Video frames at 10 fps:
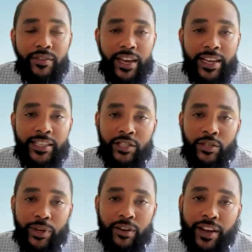ACEs
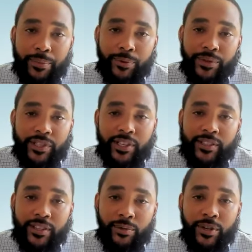Aware Family
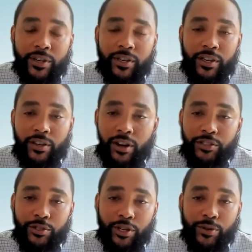Resilience Network,
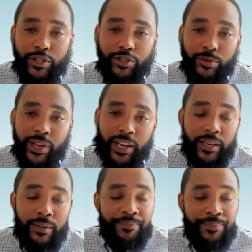also known as
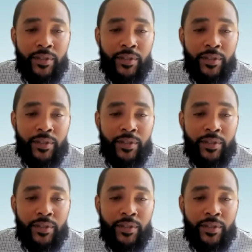UCAN.